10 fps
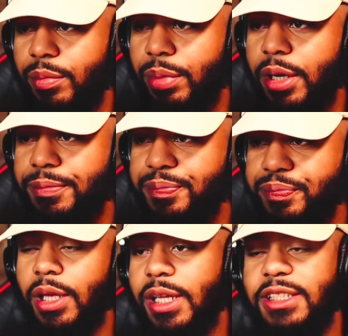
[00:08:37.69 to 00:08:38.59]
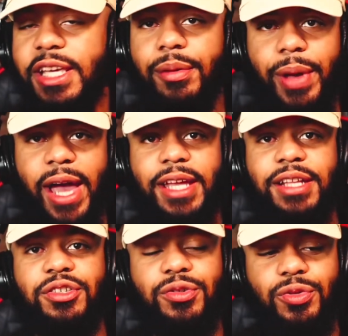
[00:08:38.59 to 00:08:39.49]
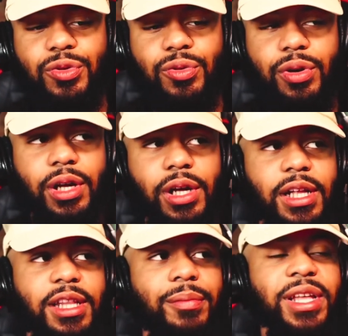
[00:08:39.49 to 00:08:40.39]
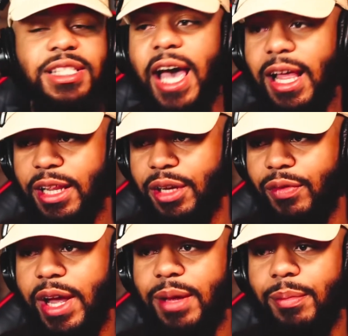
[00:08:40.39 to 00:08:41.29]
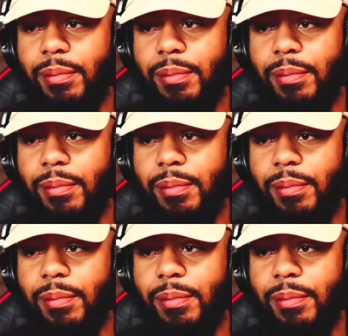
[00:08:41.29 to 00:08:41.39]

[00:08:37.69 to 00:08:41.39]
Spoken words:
But let's get back into the mentality, right?